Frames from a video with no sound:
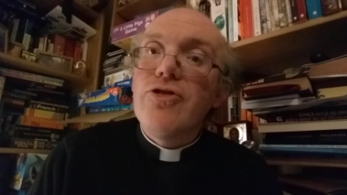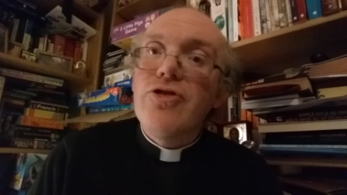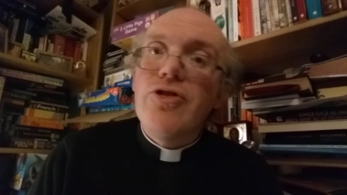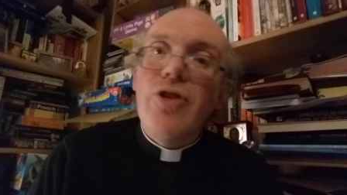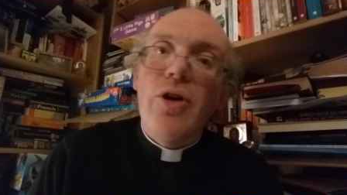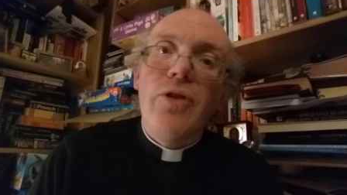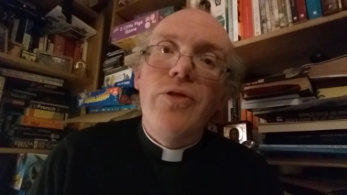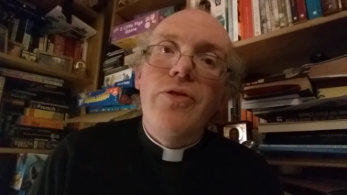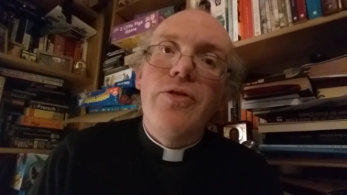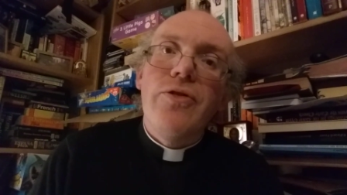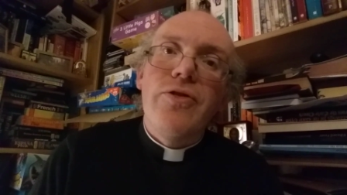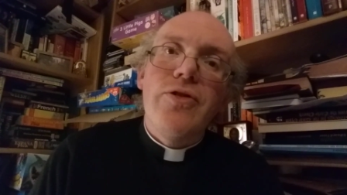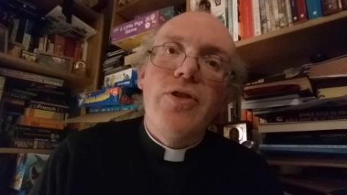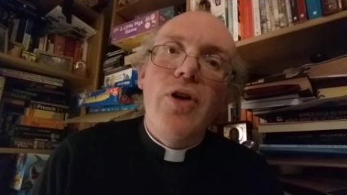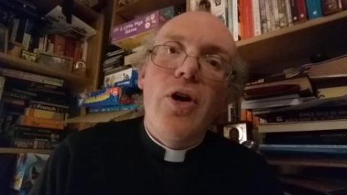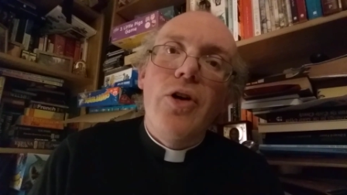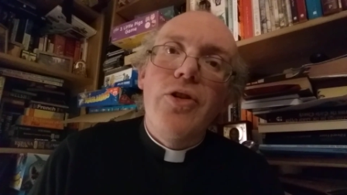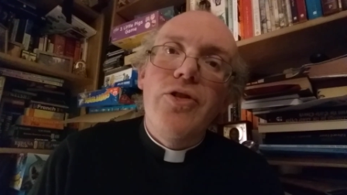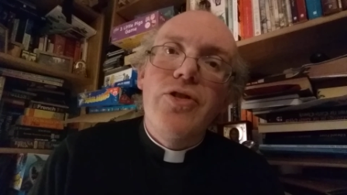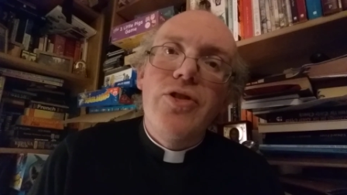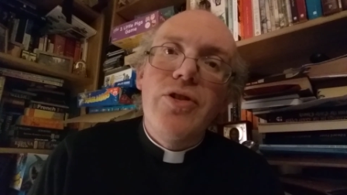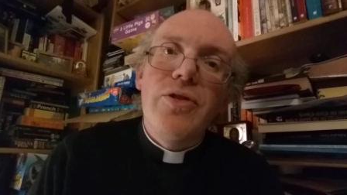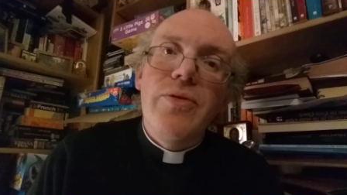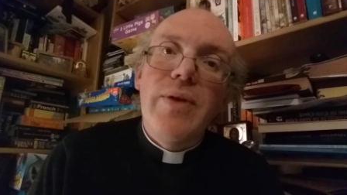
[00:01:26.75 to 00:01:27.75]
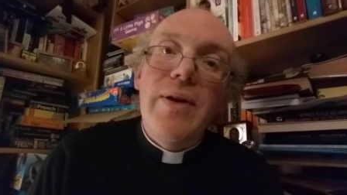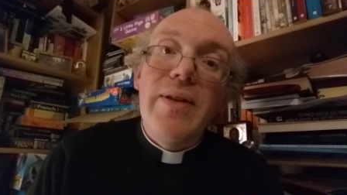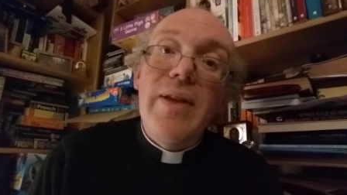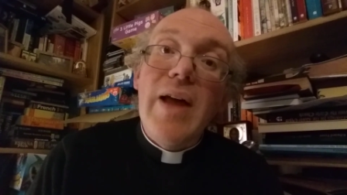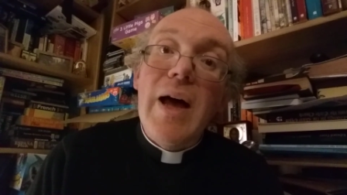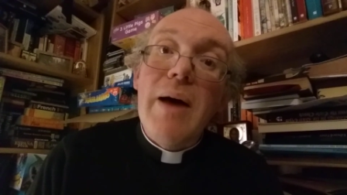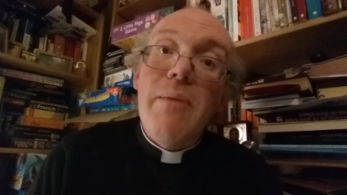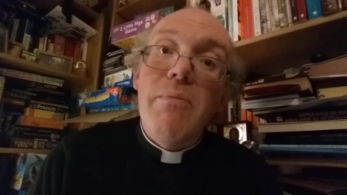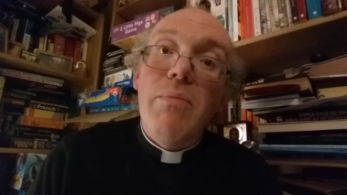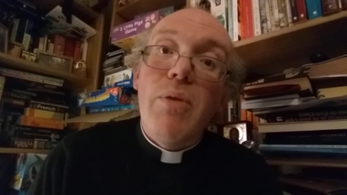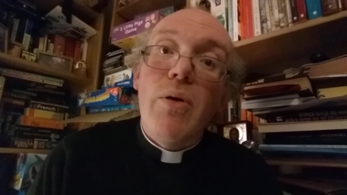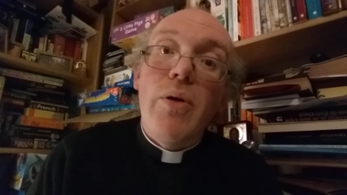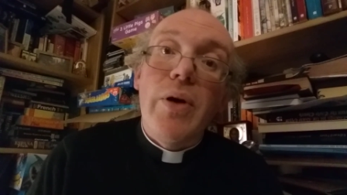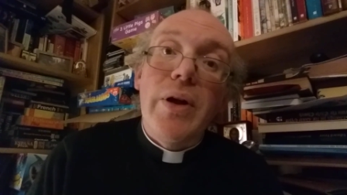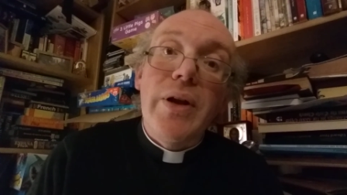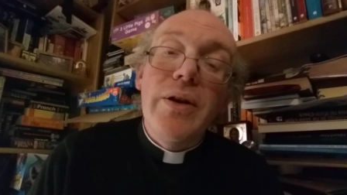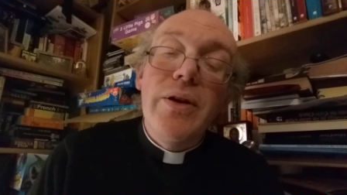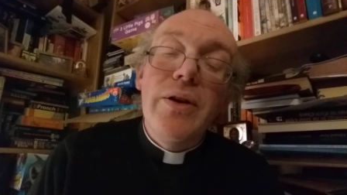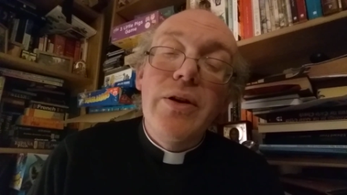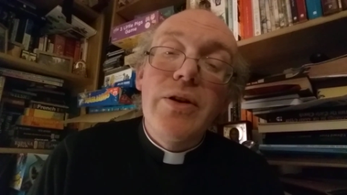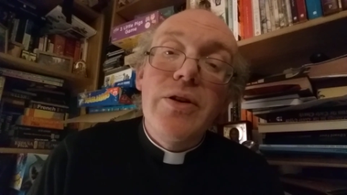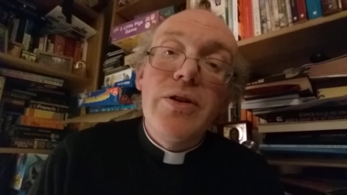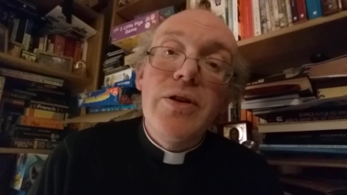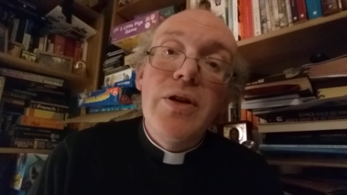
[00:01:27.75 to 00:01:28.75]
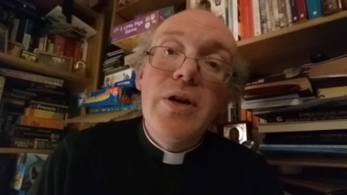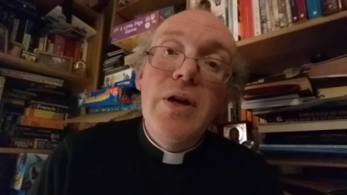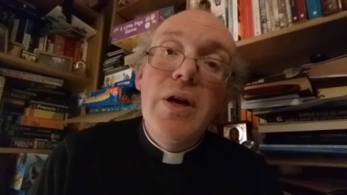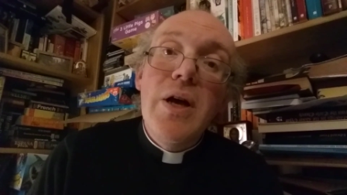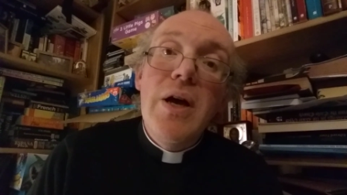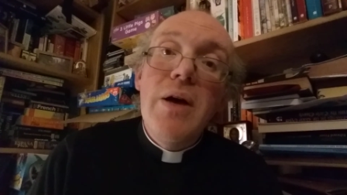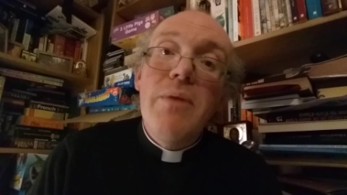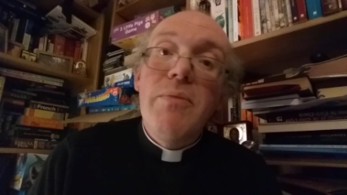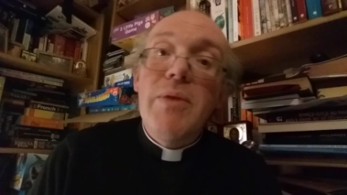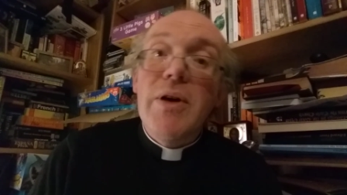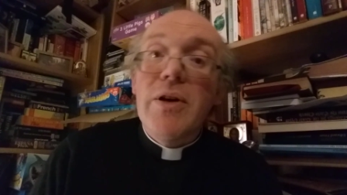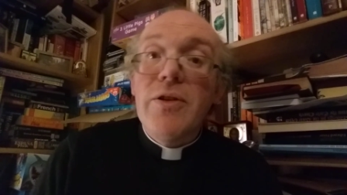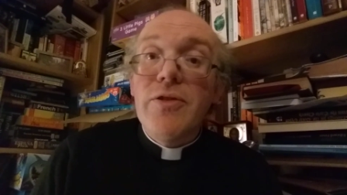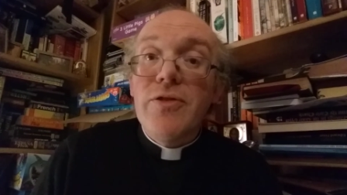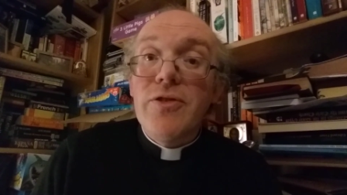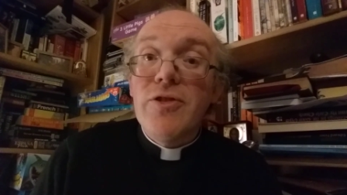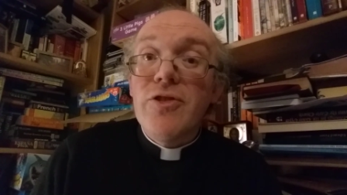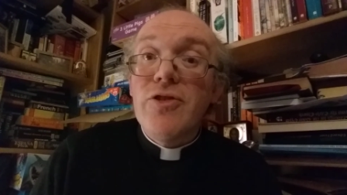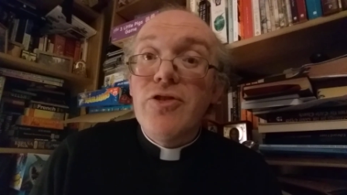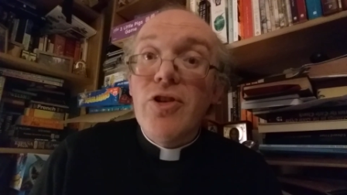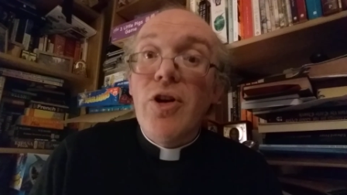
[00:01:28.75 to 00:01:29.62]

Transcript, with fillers: John's got to at that point, because St.